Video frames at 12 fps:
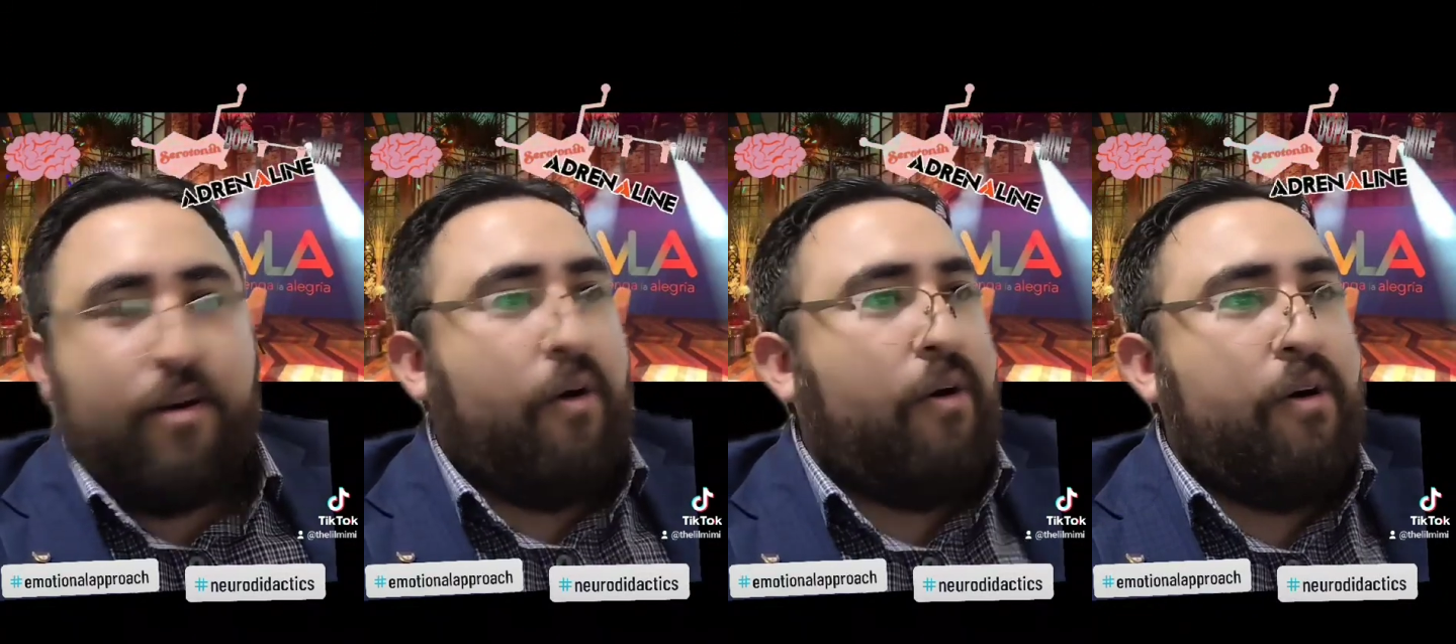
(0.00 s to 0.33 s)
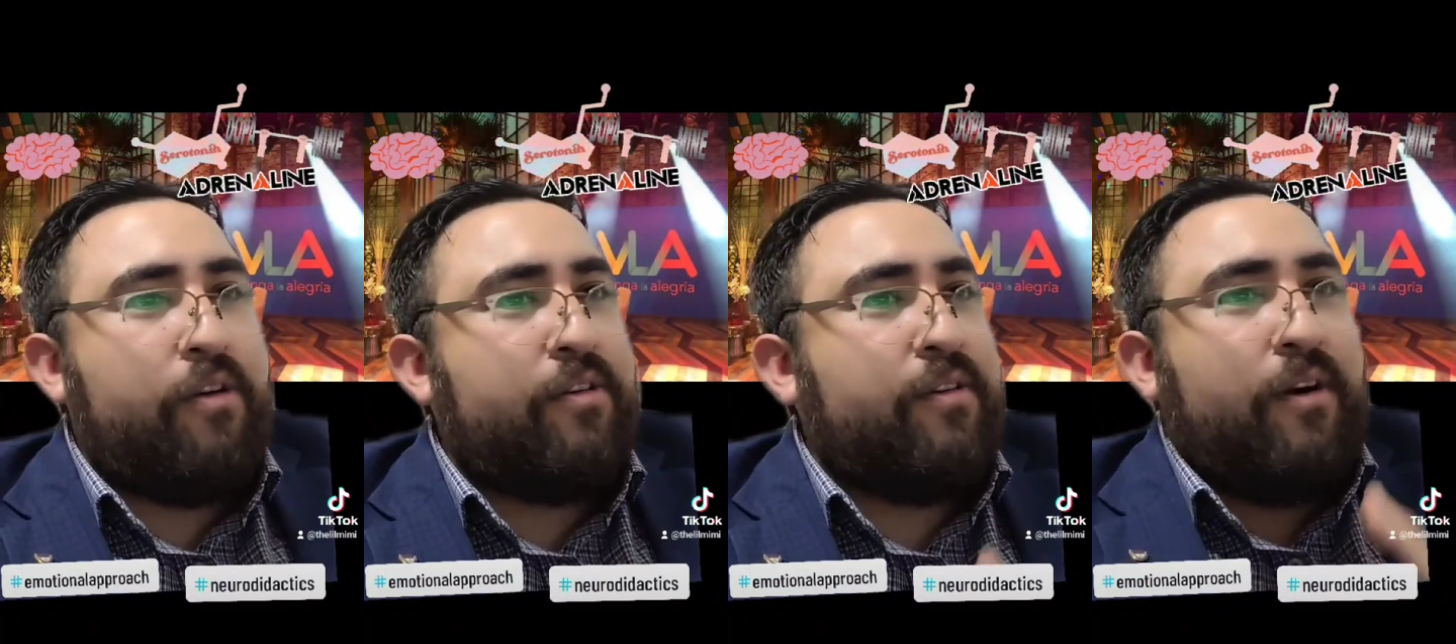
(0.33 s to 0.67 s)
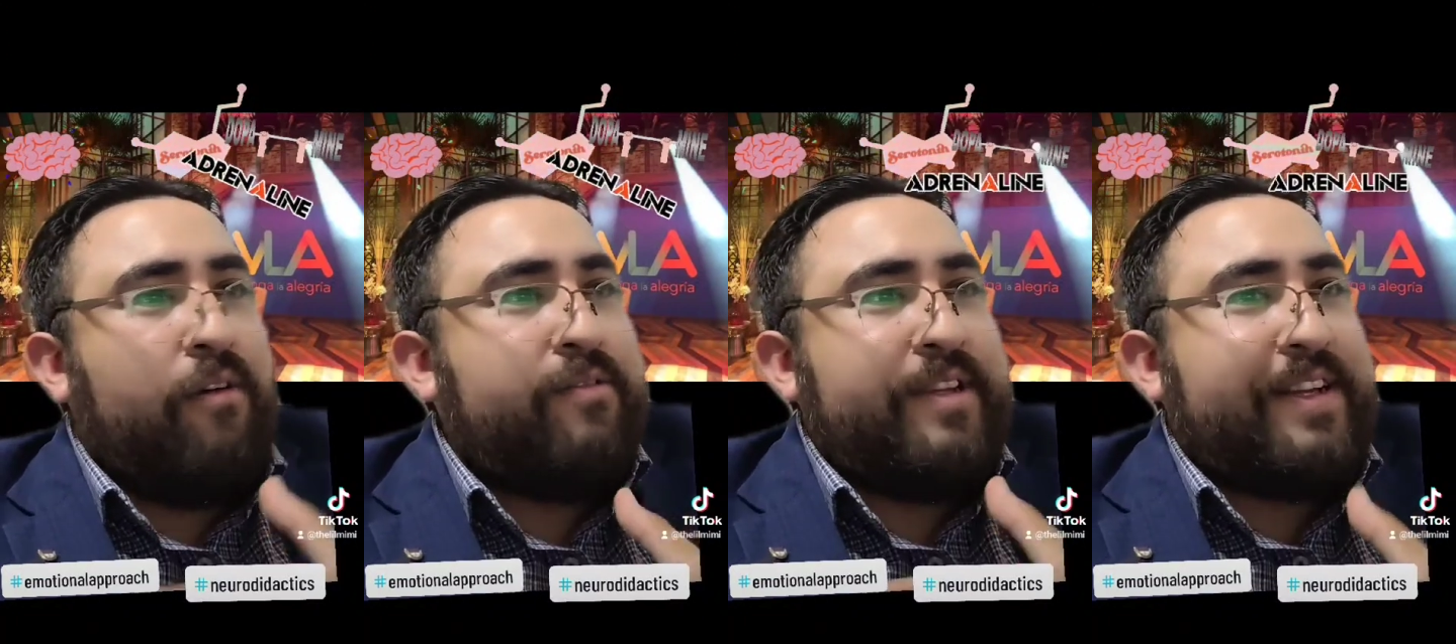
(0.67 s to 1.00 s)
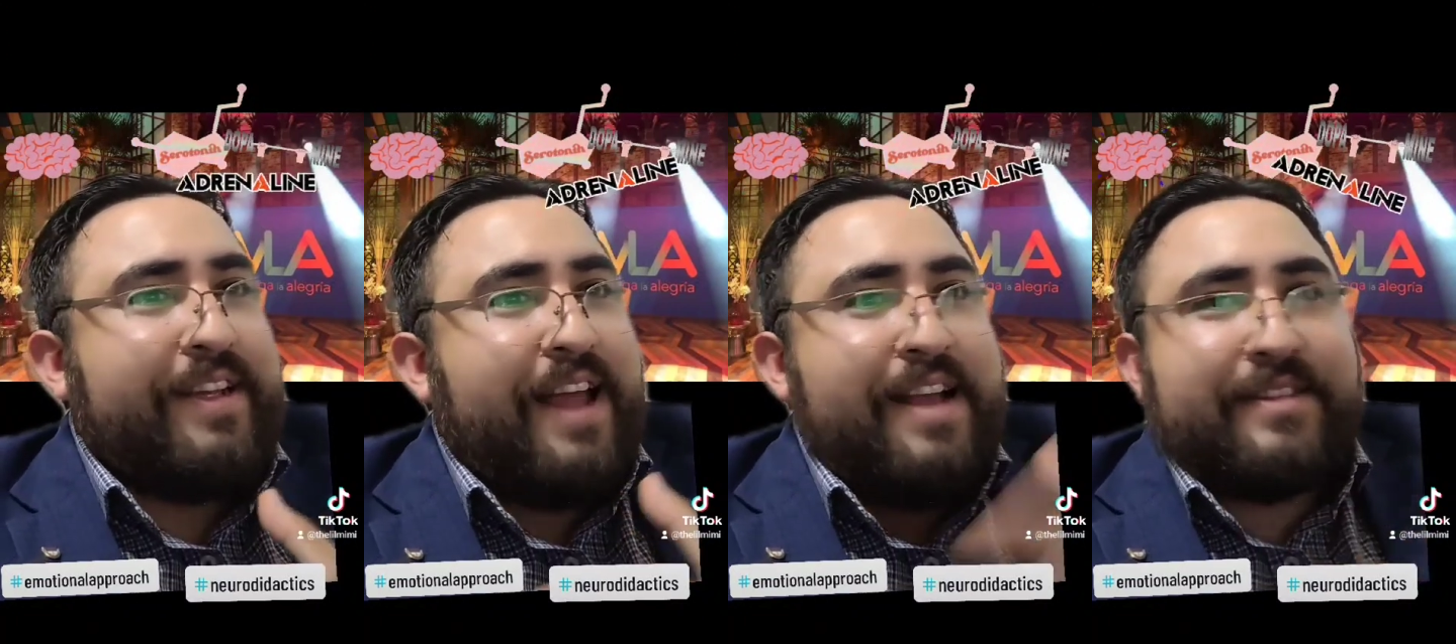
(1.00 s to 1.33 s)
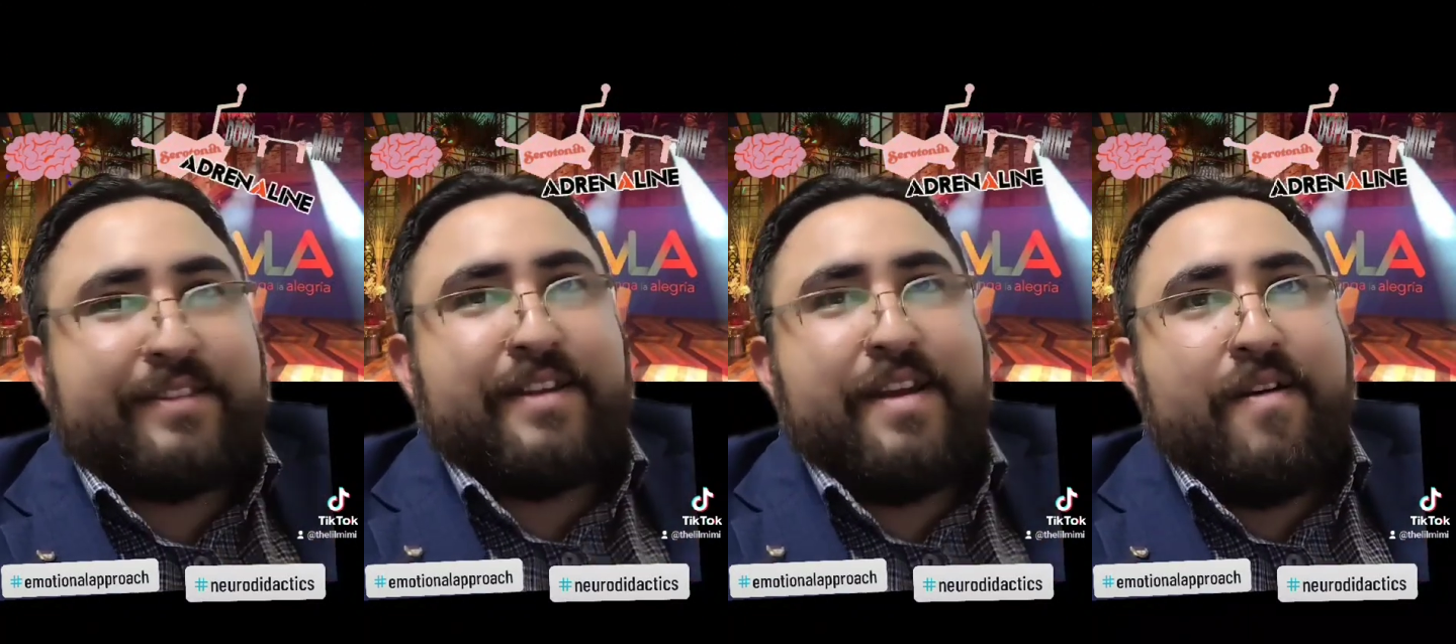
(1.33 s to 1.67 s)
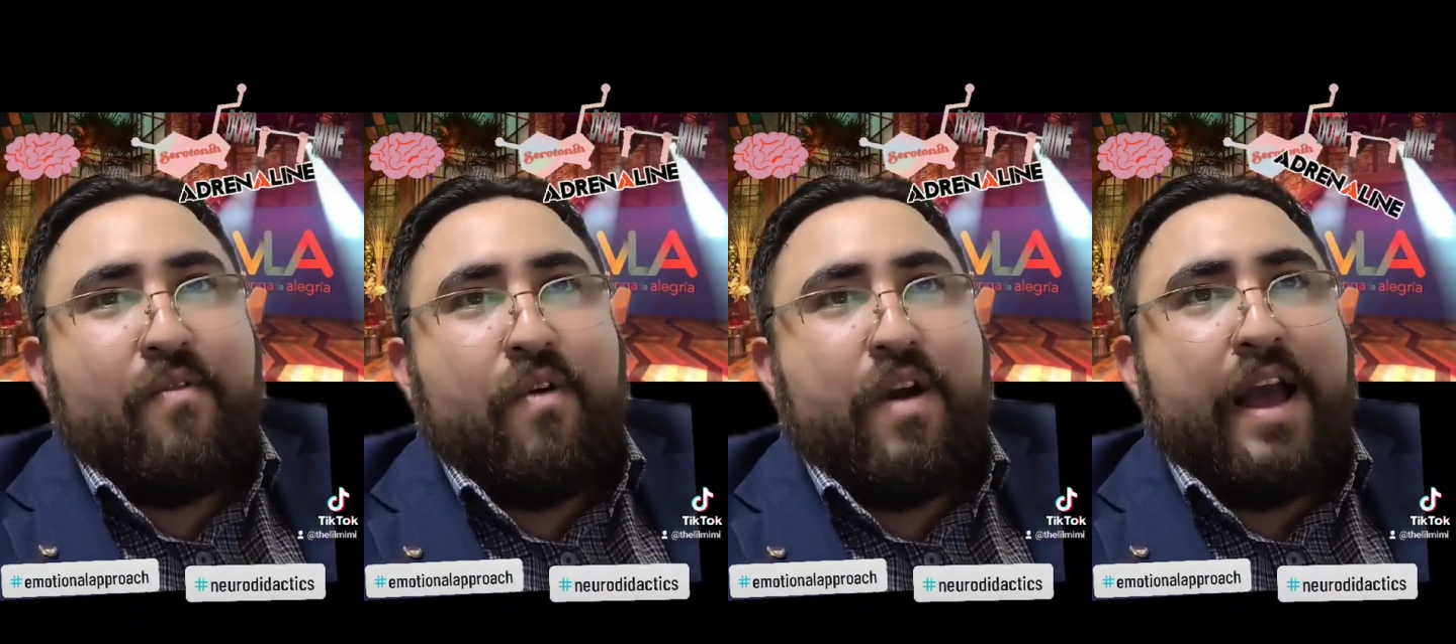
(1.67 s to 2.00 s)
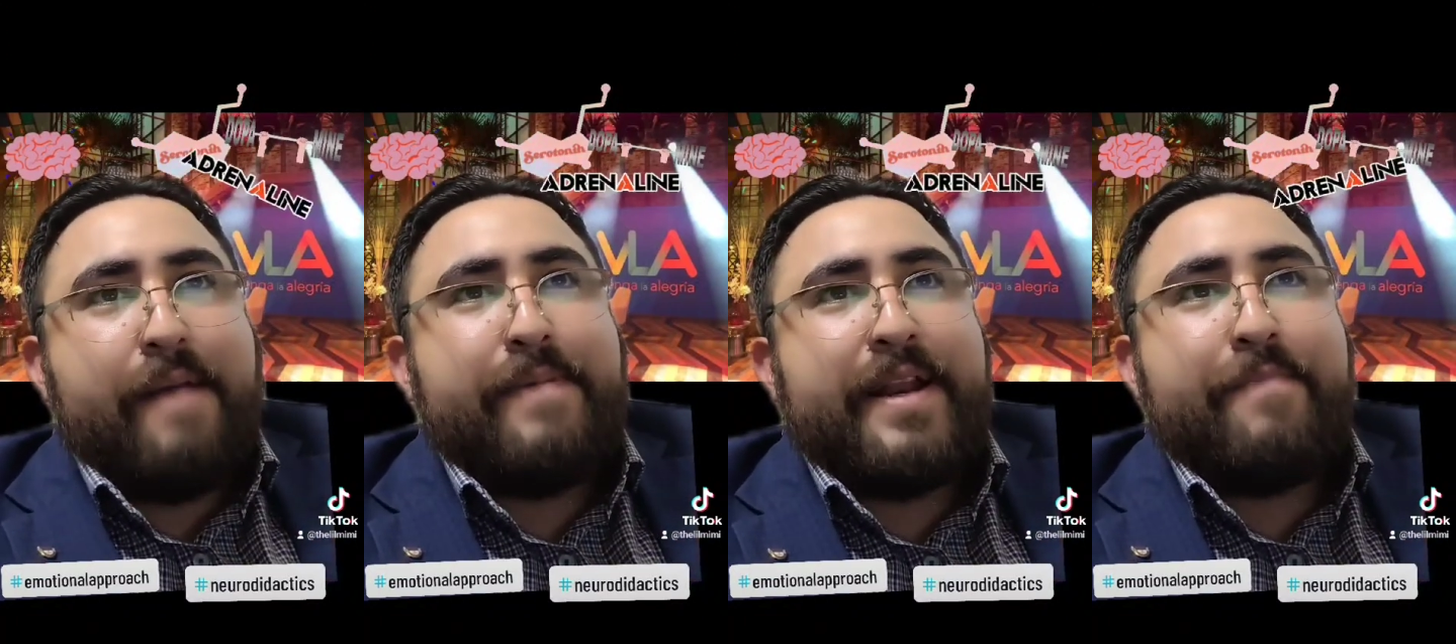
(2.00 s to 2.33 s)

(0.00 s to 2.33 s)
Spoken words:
All the class have